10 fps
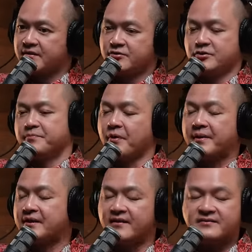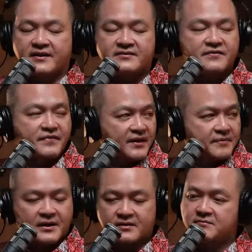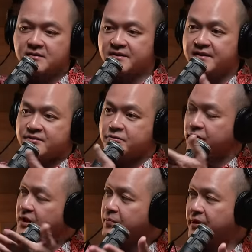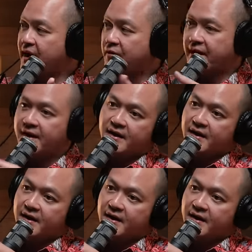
She probably thinks that it's a fake, but since you already put it out there,